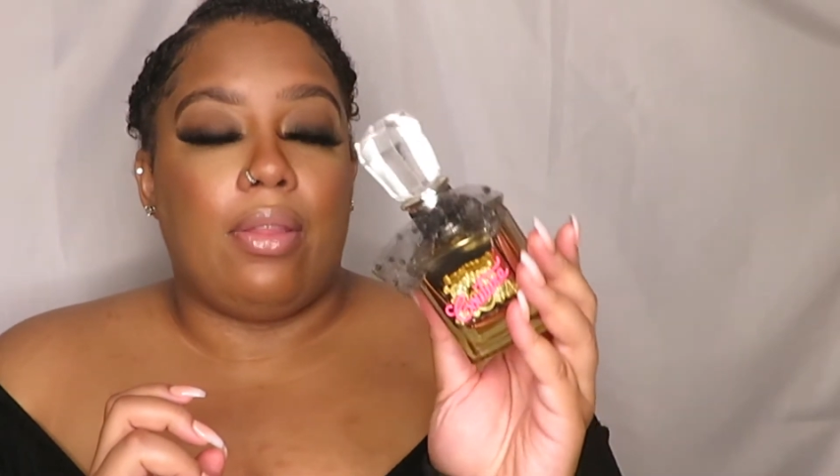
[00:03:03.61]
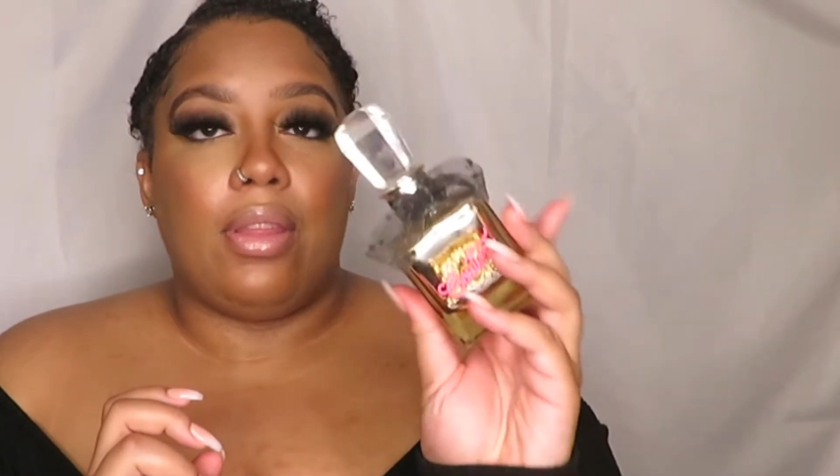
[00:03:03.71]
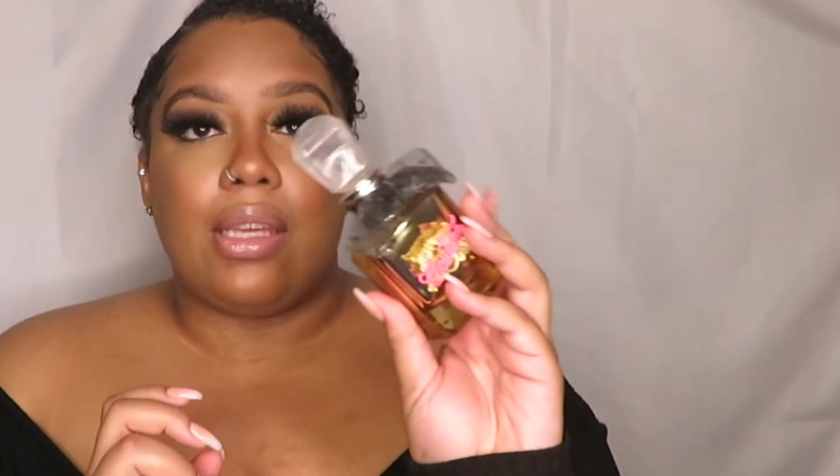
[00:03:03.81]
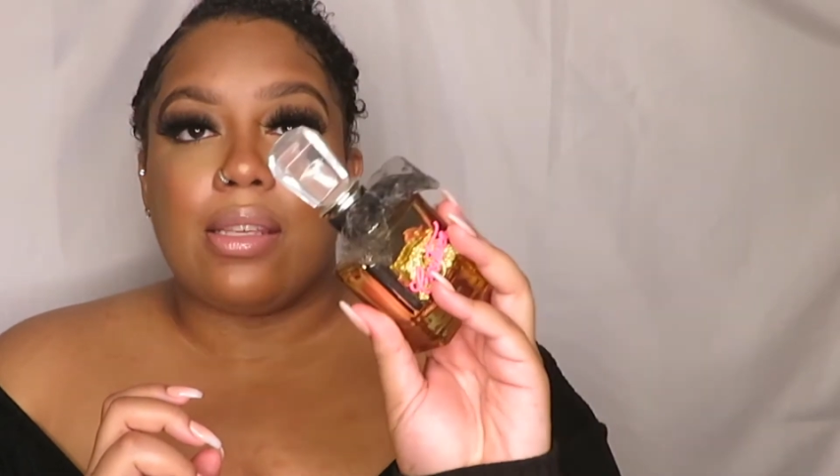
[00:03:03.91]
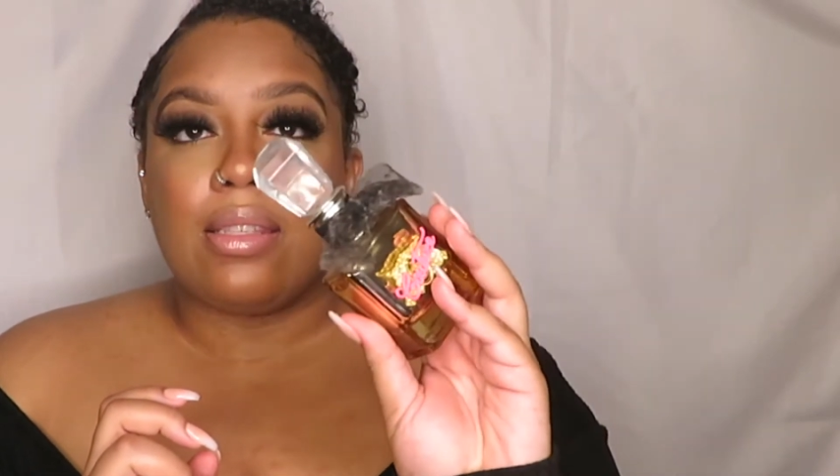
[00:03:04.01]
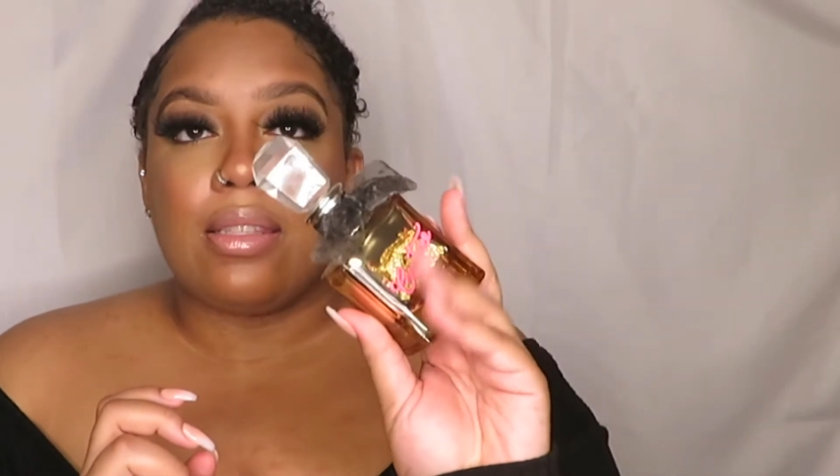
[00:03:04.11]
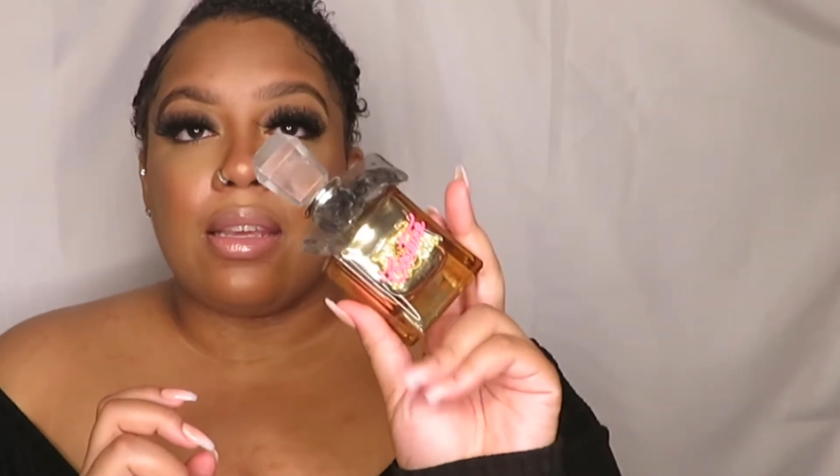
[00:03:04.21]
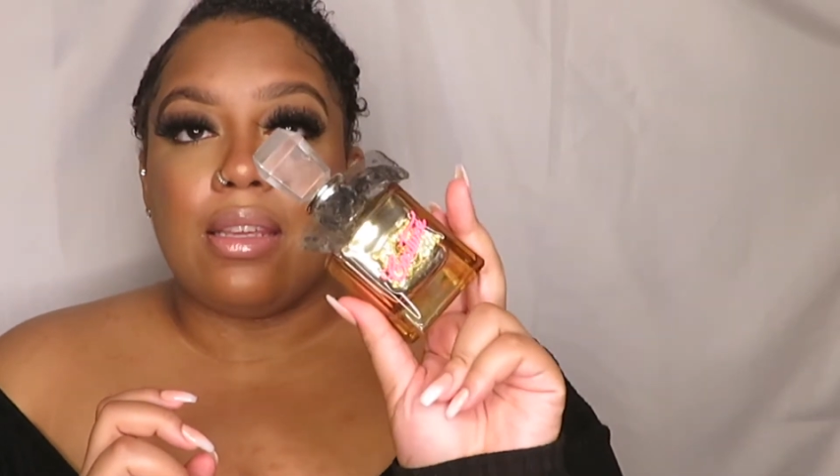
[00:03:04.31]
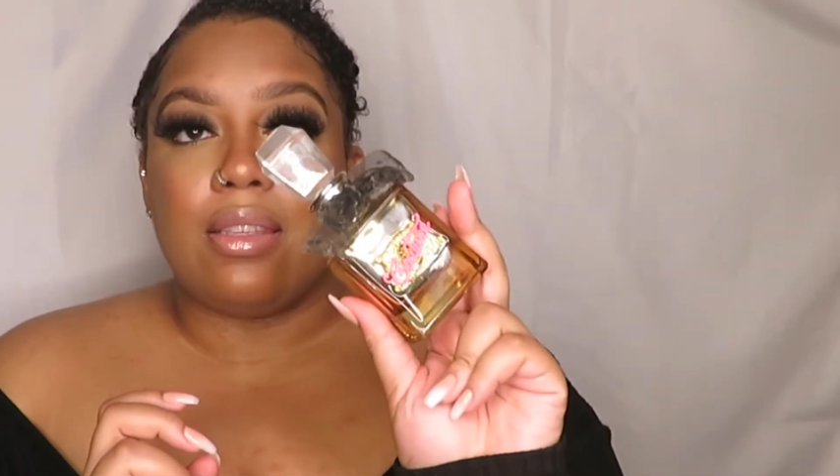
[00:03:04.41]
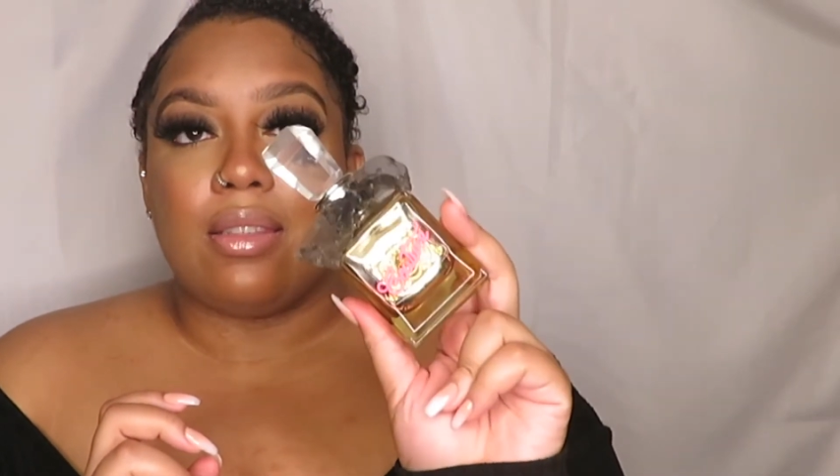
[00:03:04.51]
this
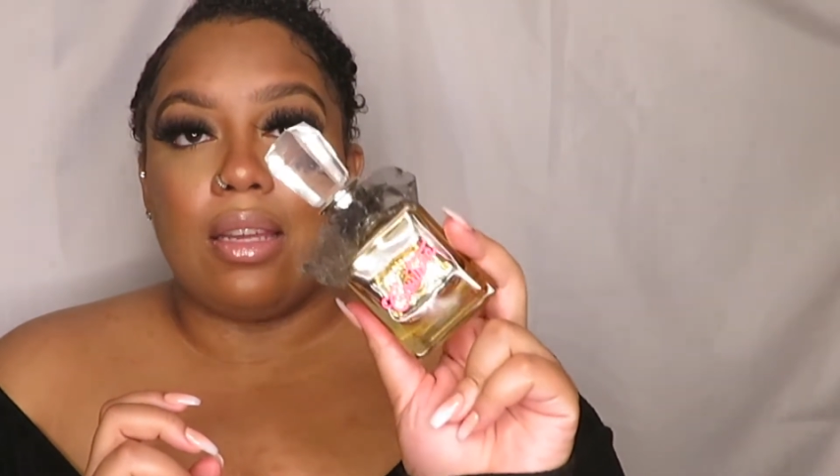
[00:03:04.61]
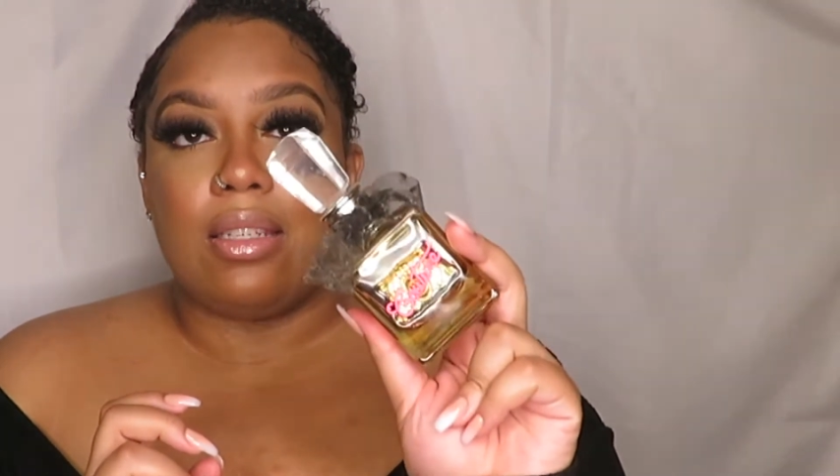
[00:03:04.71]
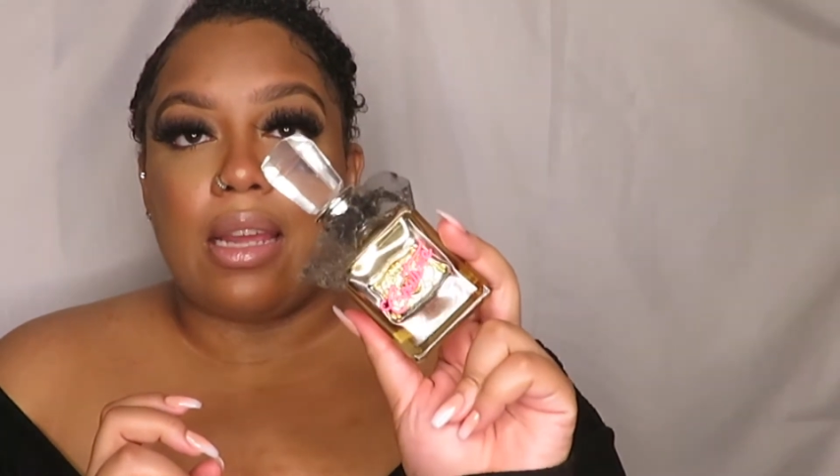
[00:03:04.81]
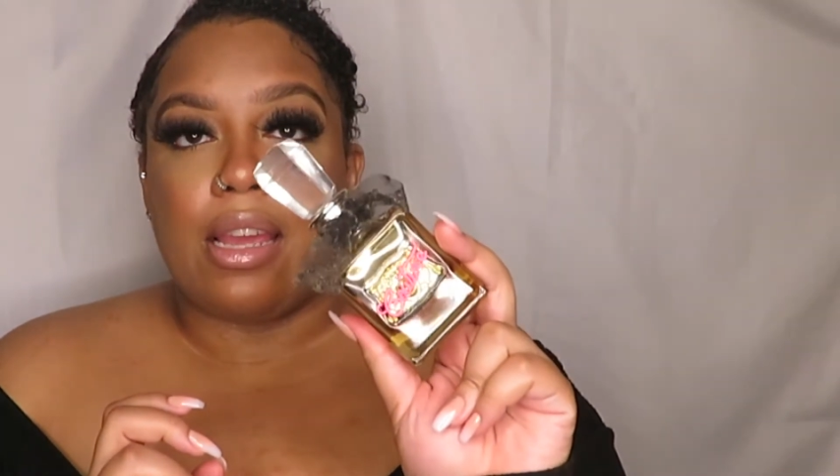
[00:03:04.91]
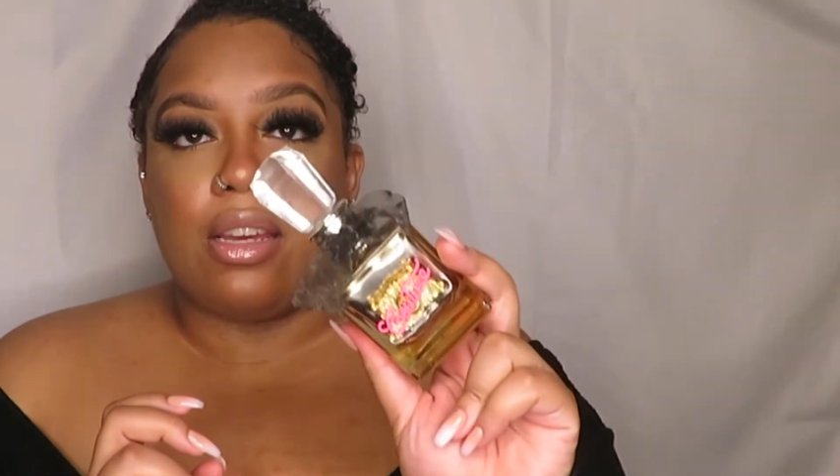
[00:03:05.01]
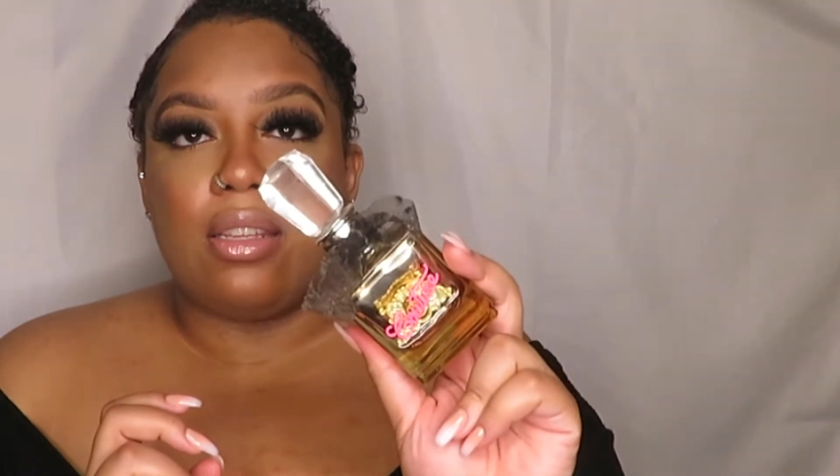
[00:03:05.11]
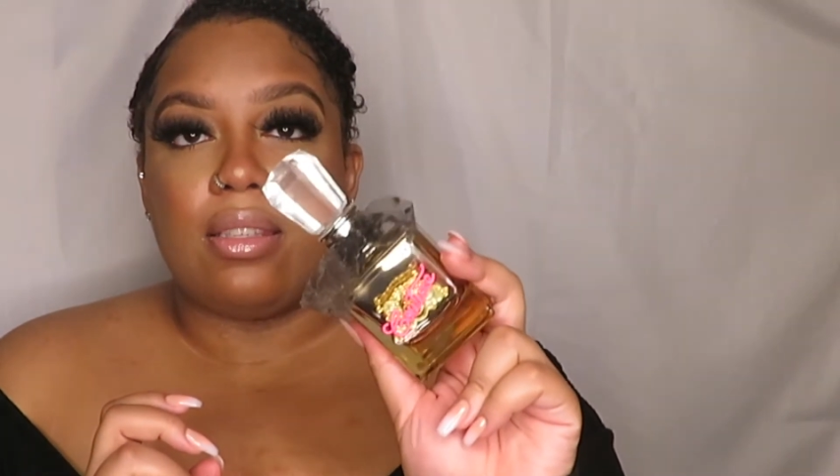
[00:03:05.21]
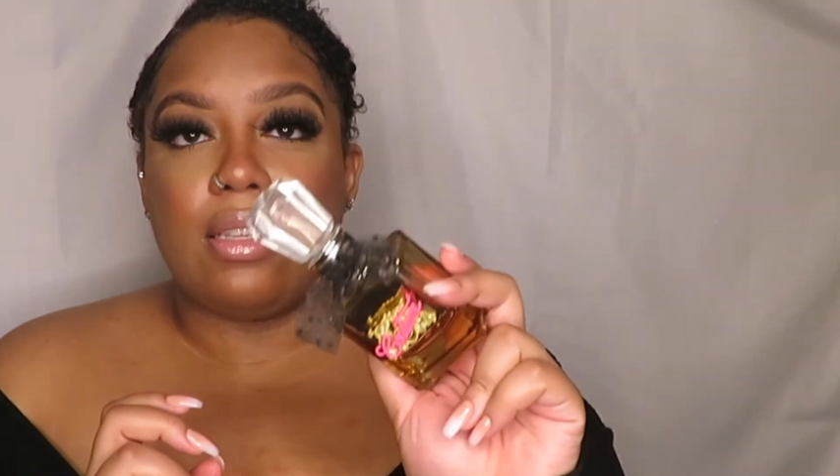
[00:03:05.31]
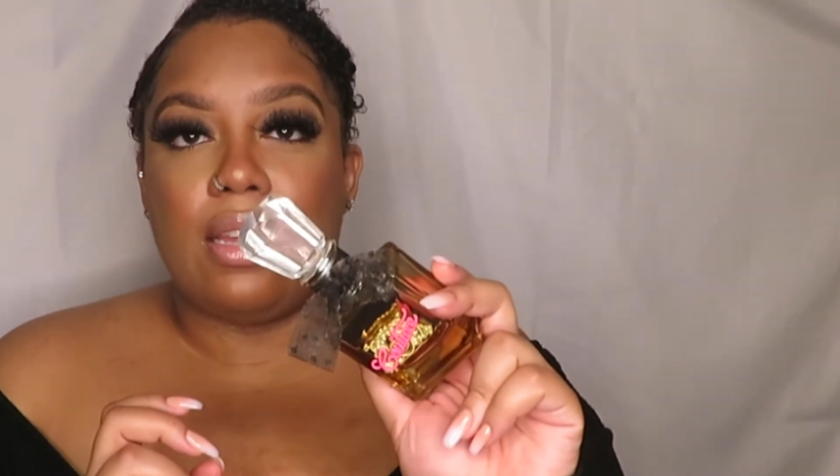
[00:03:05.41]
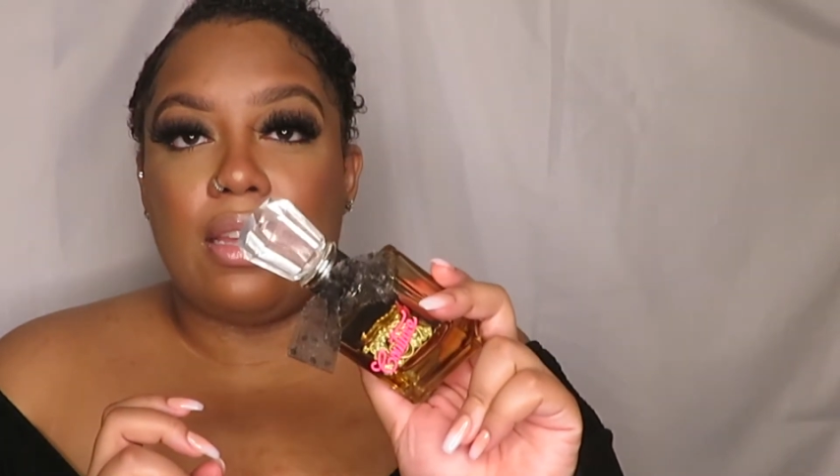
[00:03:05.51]
is such a good
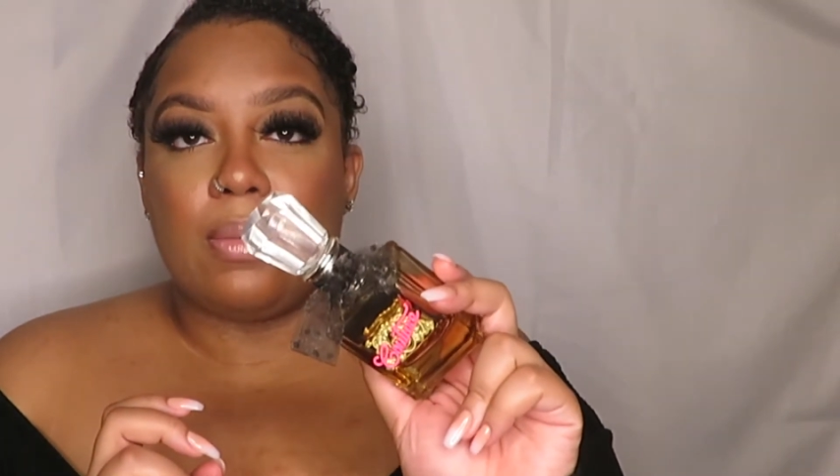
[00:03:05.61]
scent,